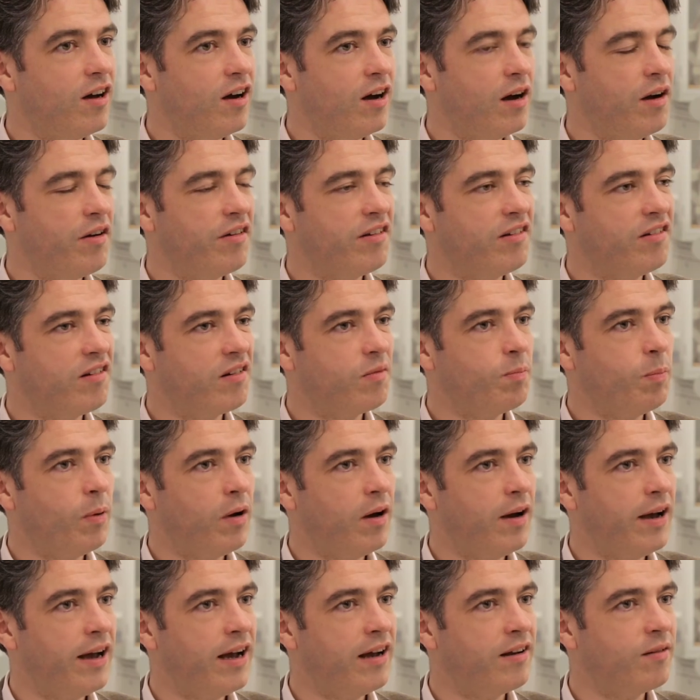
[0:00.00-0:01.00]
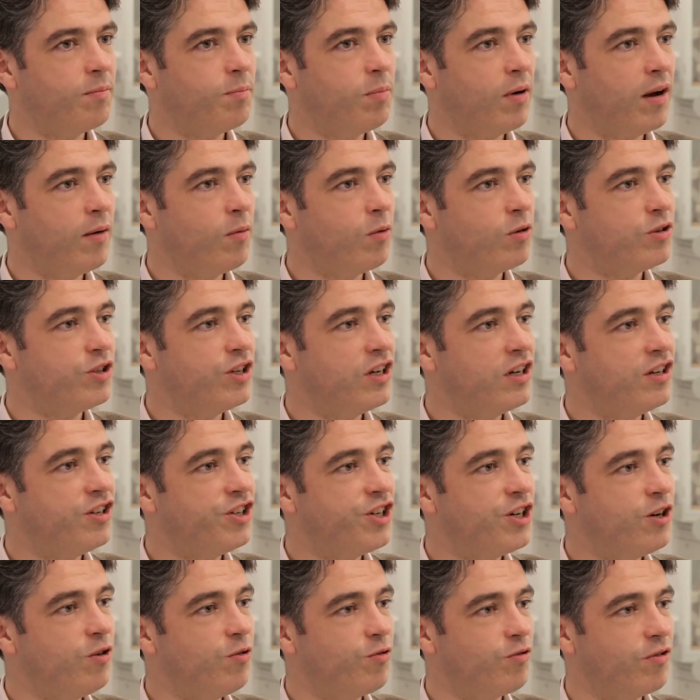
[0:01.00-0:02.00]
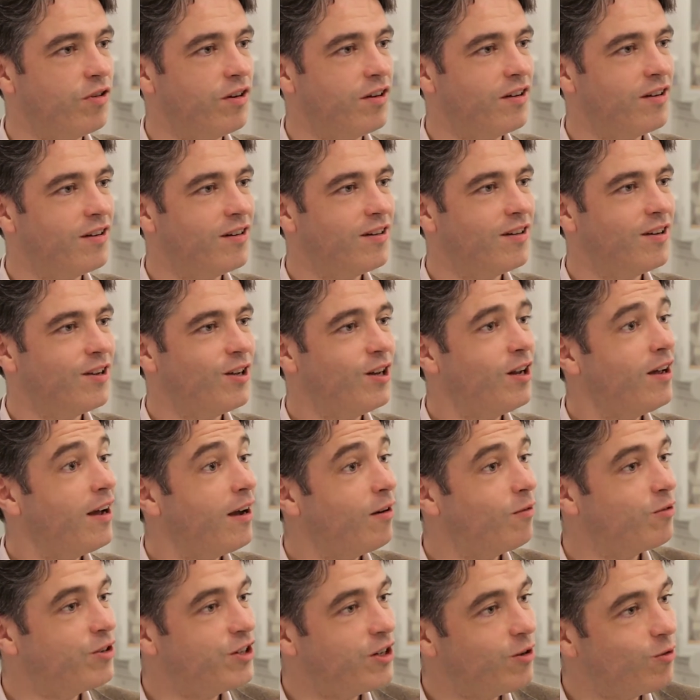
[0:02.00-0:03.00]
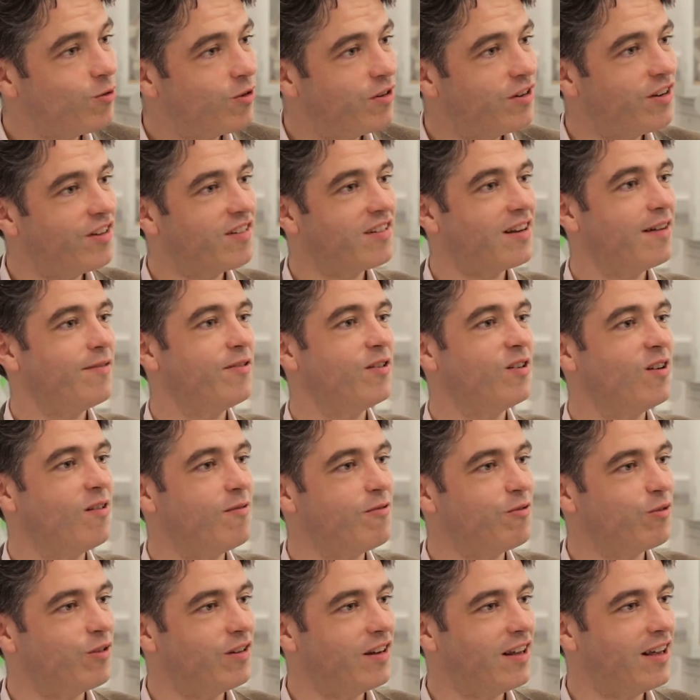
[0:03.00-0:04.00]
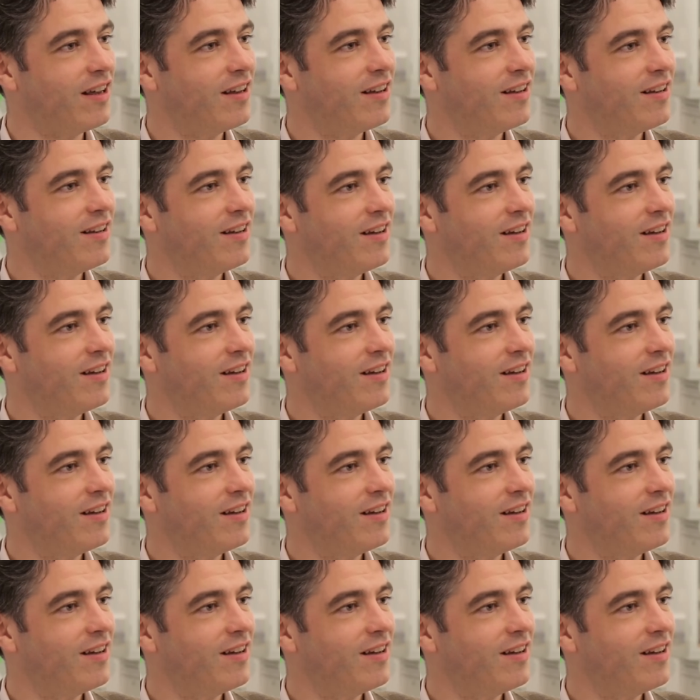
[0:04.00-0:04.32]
I was inspired by watching children. You know how children discover novelty?